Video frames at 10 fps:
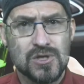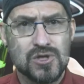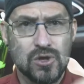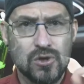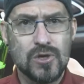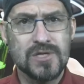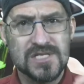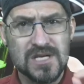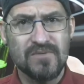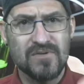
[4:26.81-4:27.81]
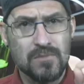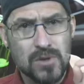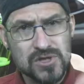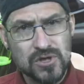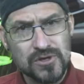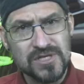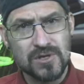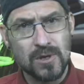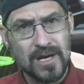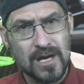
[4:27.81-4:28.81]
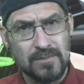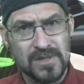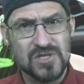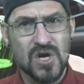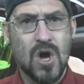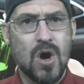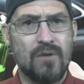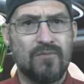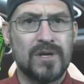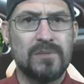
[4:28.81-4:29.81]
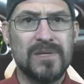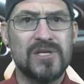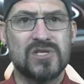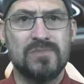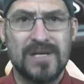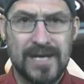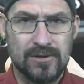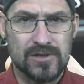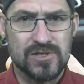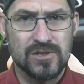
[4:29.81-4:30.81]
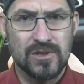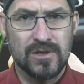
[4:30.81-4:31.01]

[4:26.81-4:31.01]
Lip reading: to learn some of the most critical elements of what it means to be an adult.